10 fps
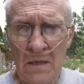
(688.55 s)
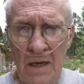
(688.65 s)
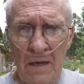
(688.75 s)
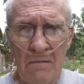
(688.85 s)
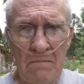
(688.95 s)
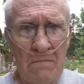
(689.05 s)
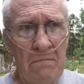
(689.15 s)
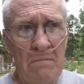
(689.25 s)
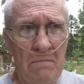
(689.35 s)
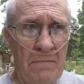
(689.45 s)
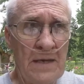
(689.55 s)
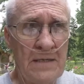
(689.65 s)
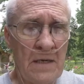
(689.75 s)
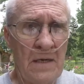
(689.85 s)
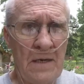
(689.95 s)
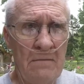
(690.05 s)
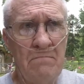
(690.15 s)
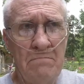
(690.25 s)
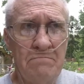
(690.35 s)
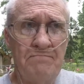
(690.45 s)
And basically,
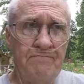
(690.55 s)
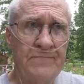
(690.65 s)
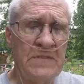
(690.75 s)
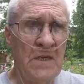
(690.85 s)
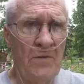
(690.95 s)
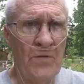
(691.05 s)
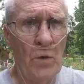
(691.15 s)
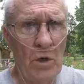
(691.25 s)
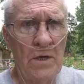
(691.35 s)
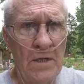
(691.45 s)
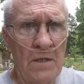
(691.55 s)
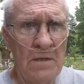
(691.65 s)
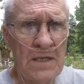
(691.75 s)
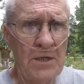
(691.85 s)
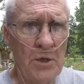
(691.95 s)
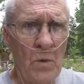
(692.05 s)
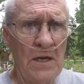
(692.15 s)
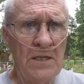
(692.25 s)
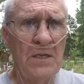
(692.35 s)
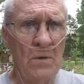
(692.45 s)
if you look at the
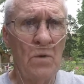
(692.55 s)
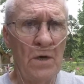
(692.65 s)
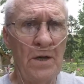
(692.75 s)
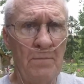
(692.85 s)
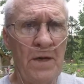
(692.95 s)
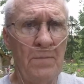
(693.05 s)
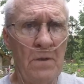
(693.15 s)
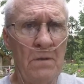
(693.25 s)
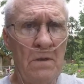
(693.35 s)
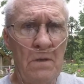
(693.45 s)
situation that we're in, people,